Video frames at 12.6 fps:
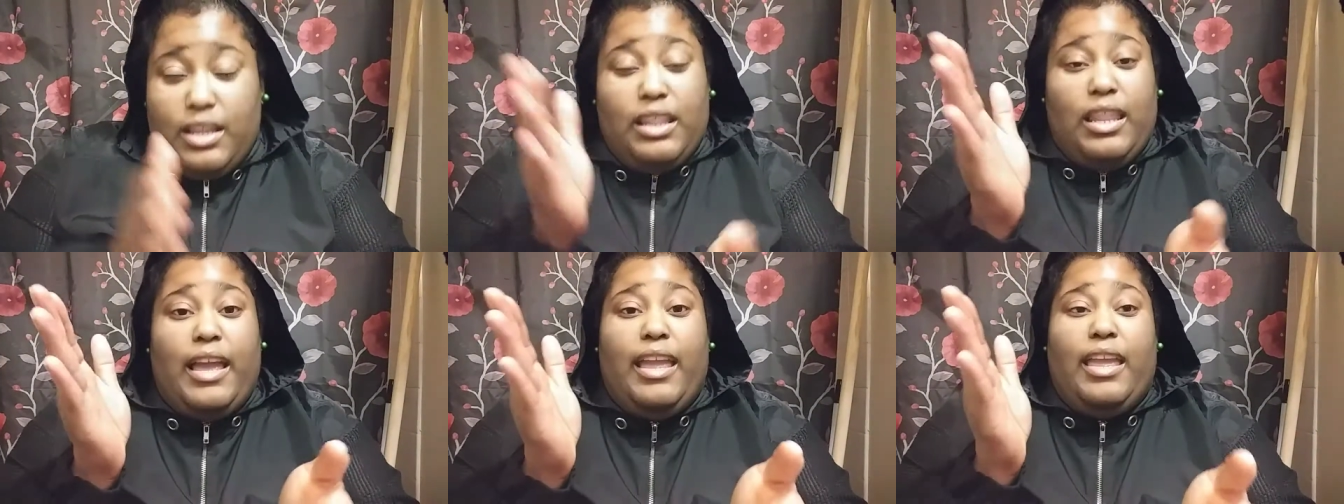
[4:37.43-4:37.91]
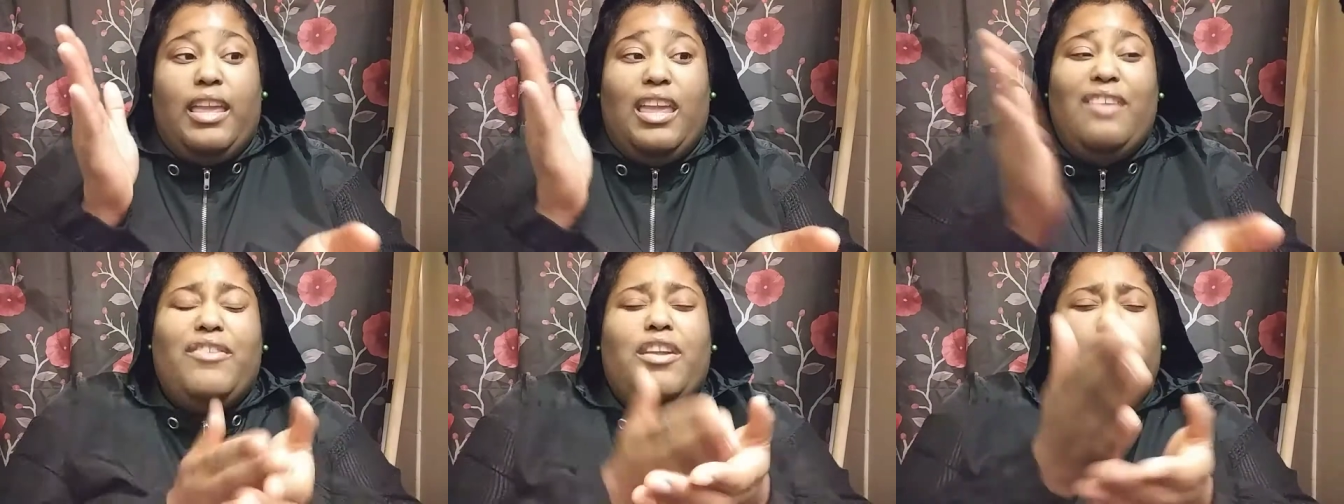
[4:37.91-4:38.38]
Like,
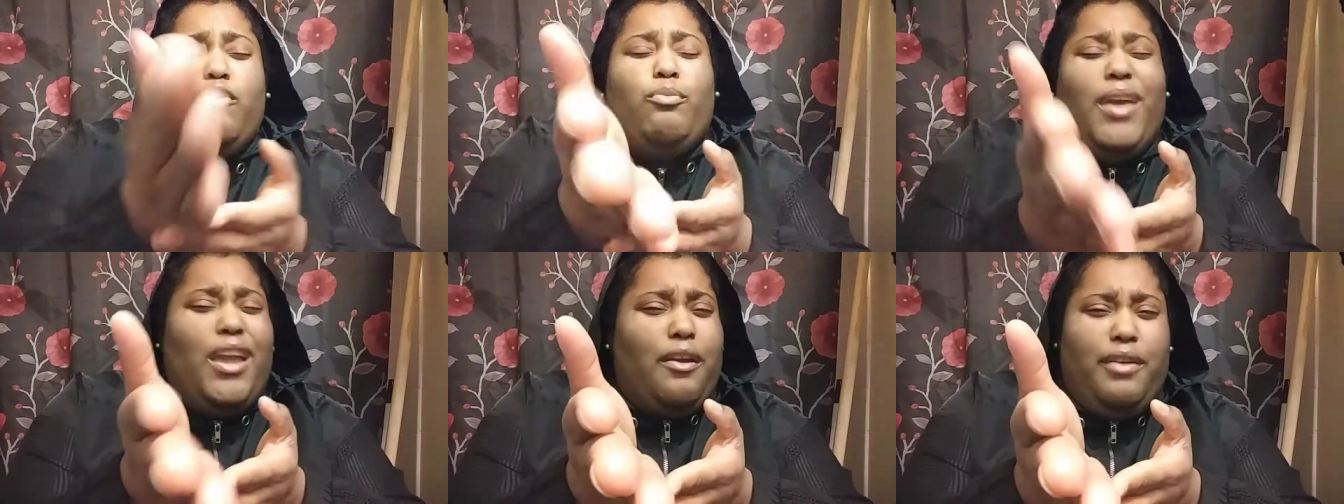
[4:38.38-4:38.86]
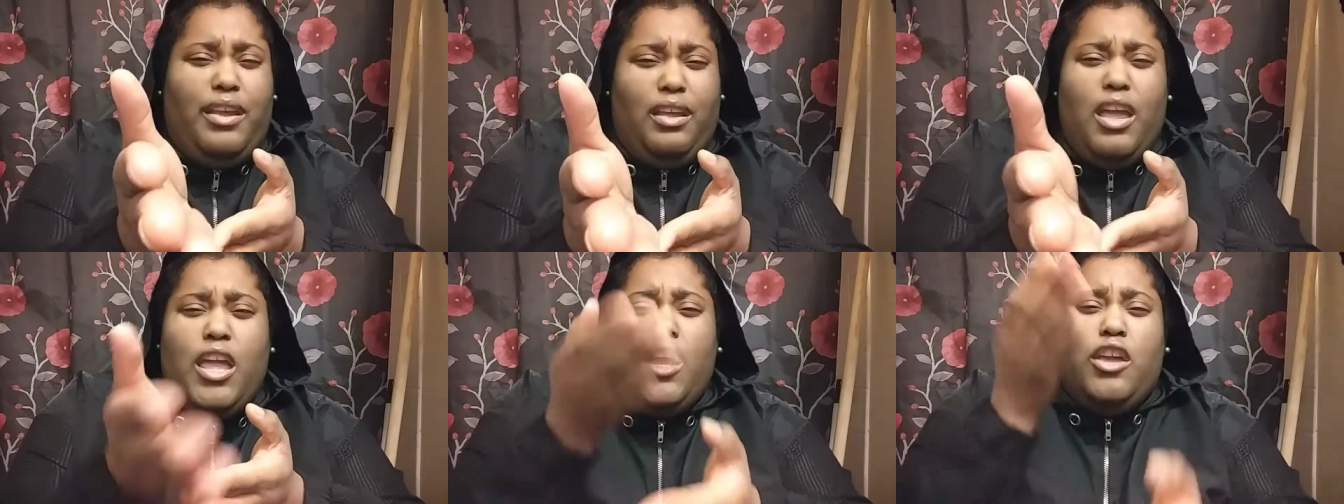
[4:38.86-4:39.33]
even if you married,
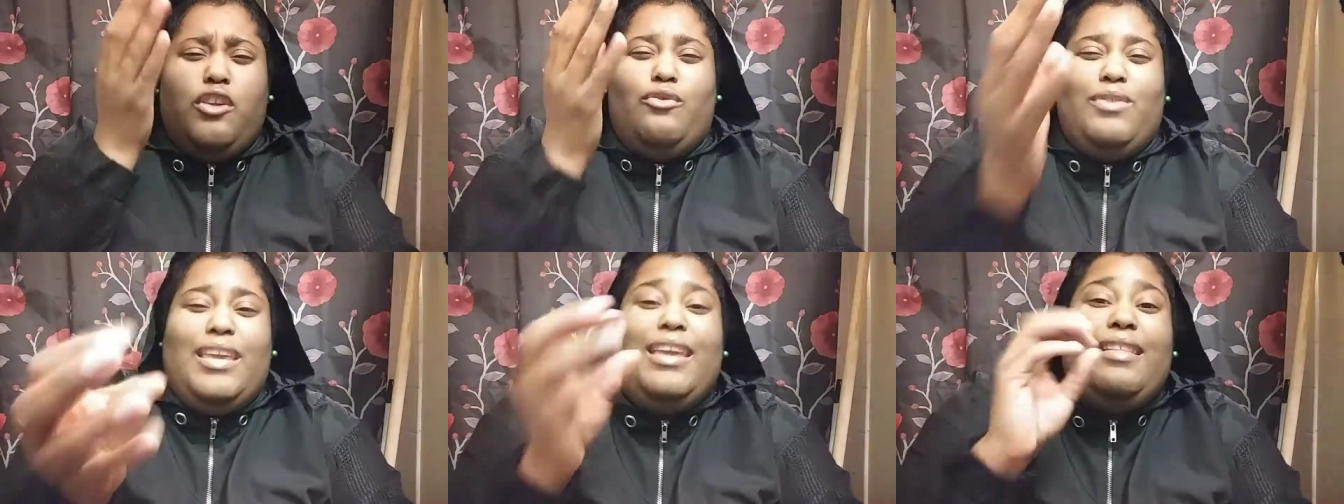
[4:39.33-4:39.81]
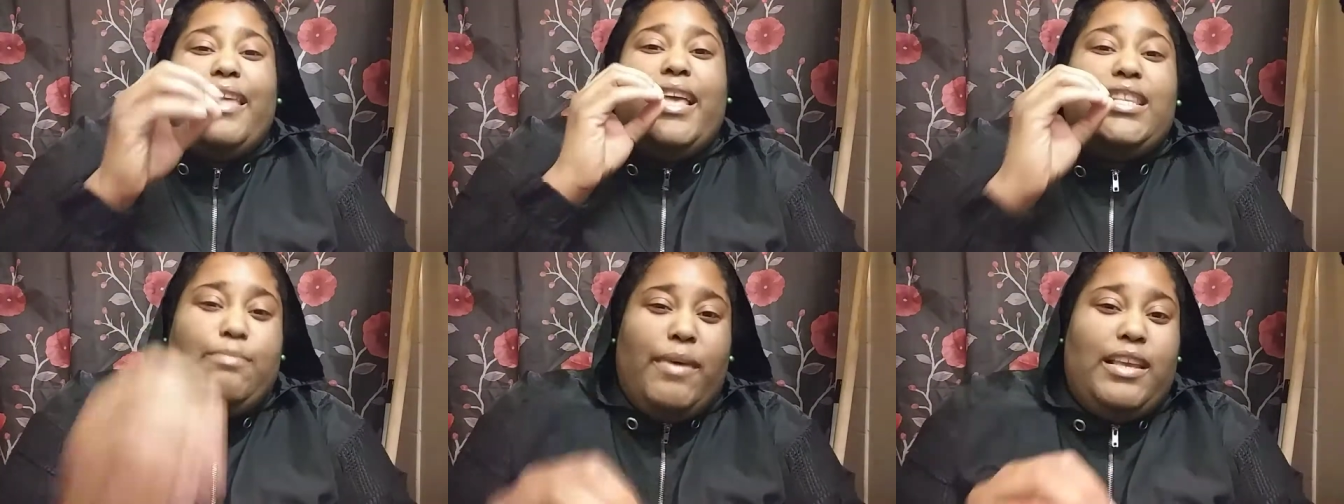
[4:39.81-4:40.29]
you need
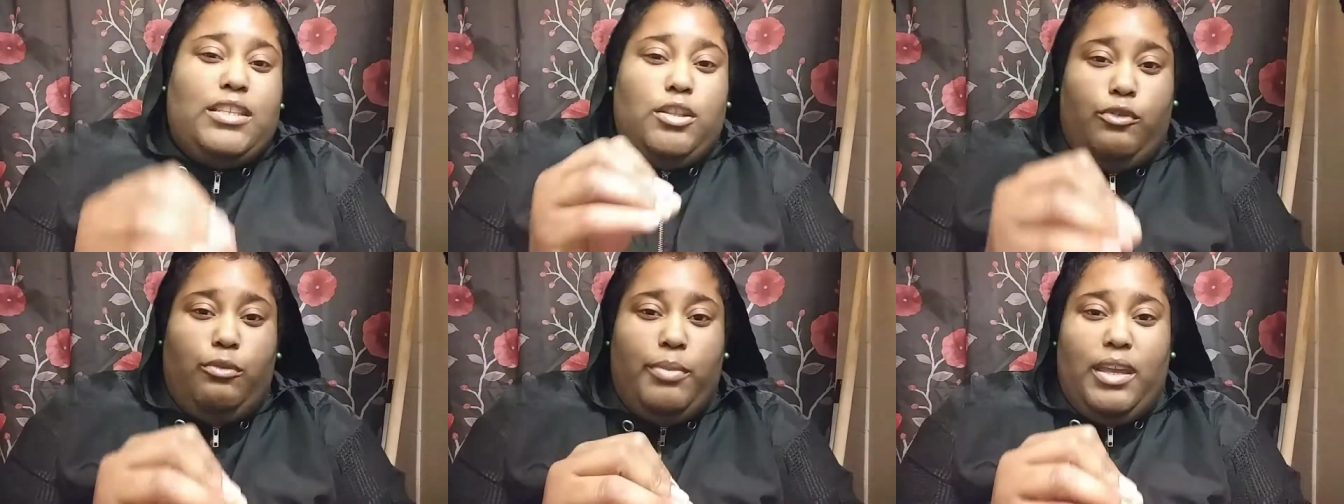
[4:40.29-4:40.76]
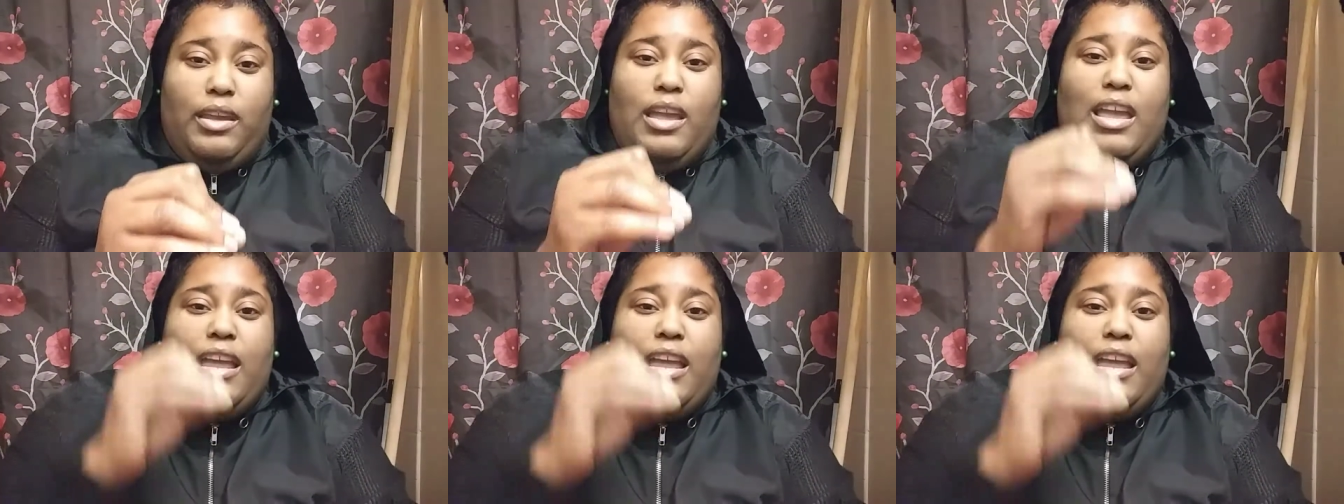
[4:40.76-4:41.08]
that space a little bit.